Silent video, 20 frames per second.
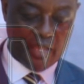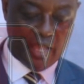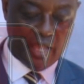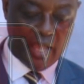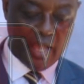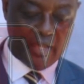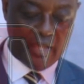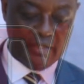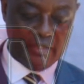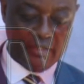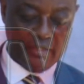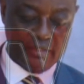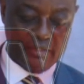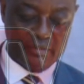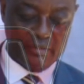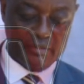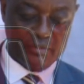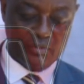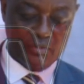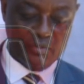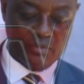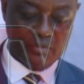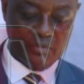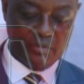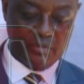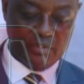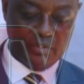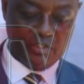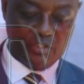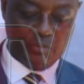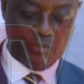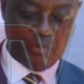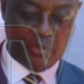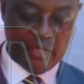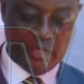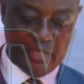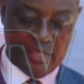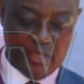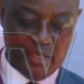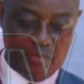And these
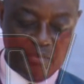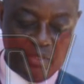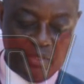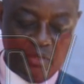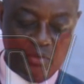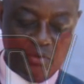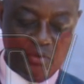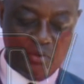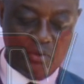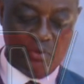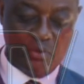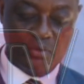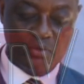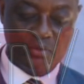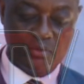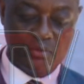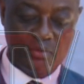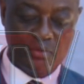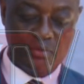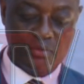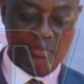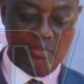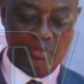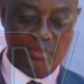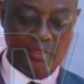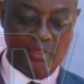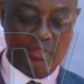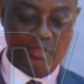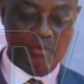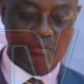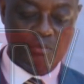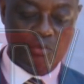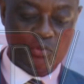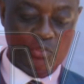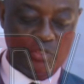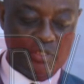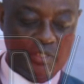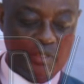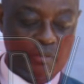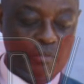play a big role in
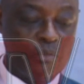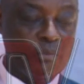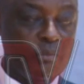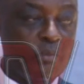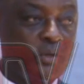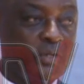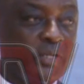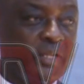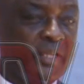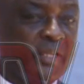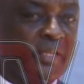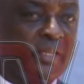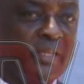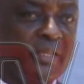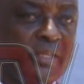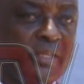boosting body